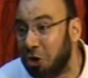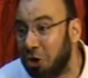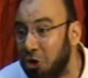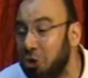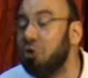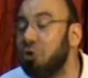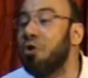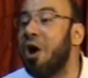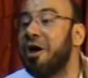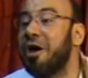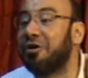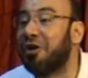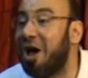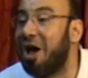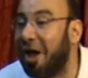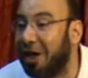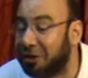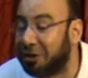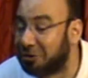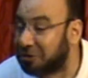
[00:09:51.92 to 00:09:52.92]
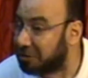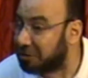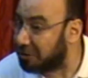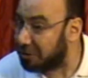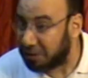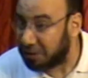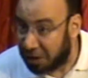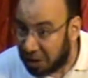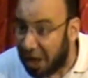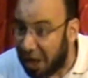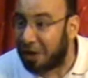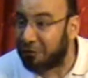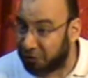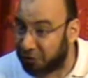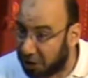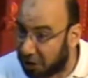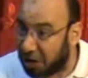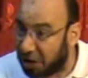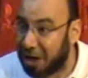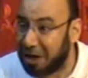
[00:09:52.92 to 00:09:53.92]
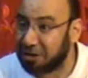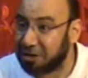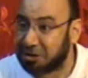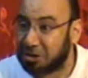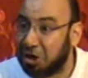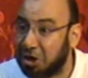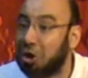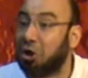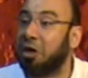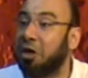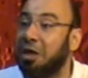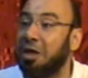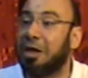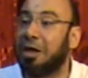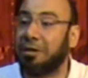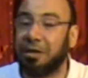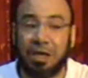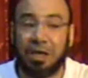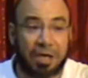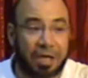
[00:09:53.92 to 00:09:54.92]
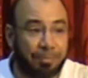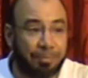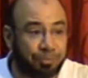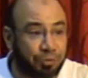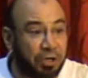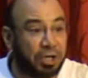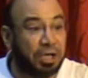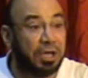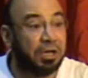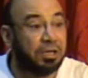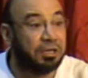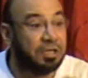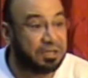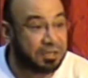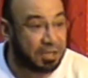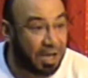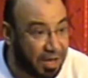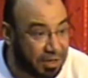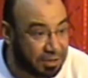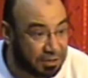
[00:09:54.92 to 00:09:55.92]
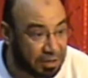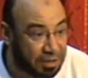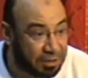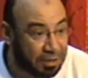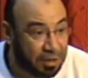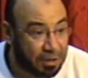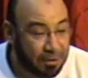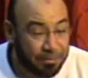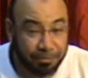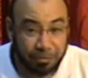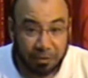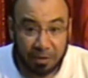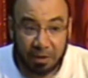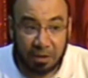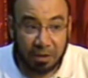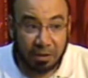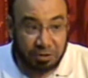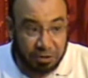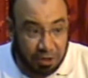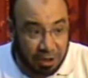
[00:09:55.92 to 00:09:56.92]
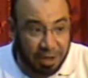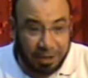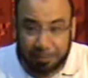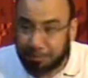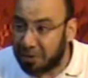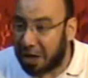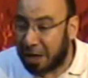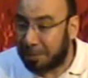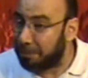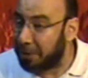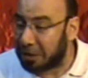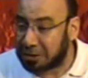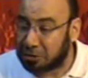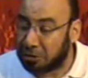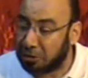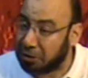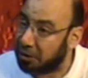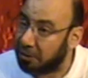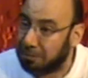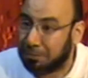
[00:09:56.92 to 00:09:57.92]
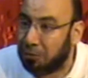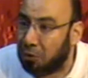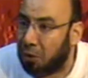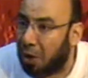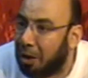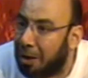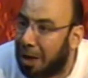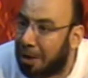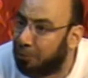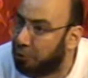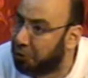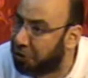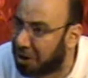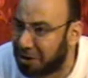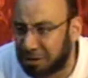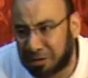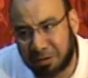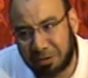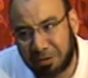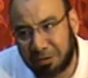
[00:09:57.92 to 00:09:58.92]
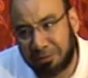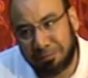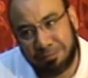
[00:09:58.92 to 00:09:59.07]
You are right. He have realized, he kept criticizing till Ibn Abbas told him, Abu Dharr,